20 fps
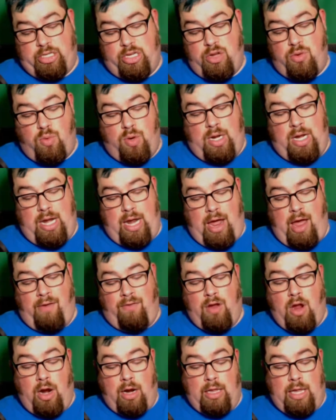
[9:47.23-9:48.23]
You wouldn't have
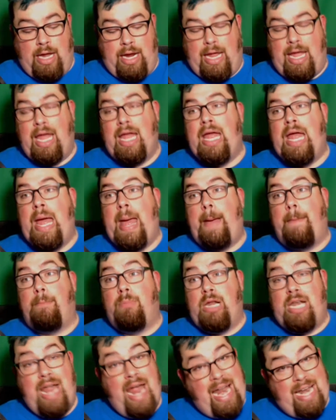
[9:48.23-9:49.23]
garlic
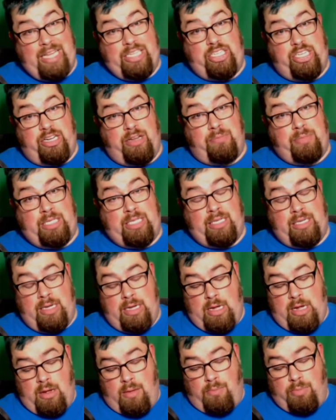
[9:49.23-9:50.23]
banana chips,
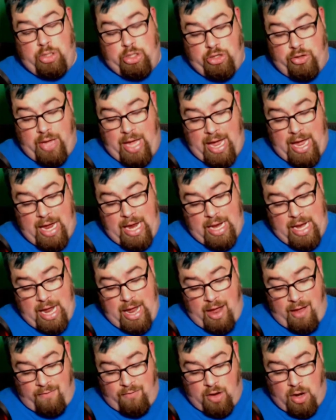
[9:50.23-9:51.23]
but you can
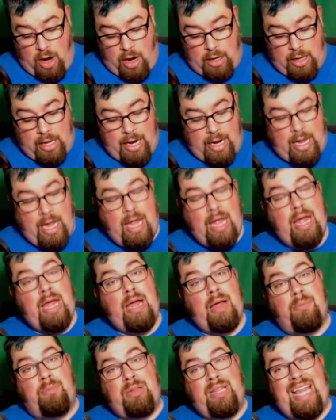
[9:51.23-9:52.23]
have garlic
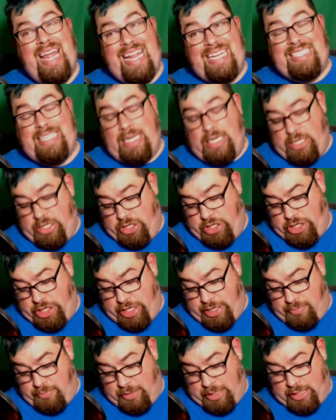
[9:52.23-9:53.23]
plantain
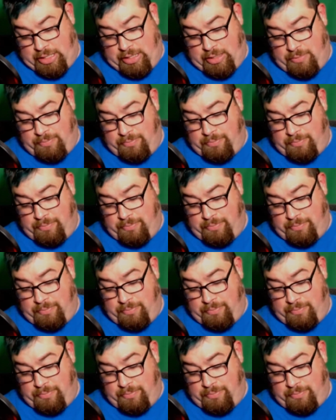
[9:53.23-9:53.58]
chips.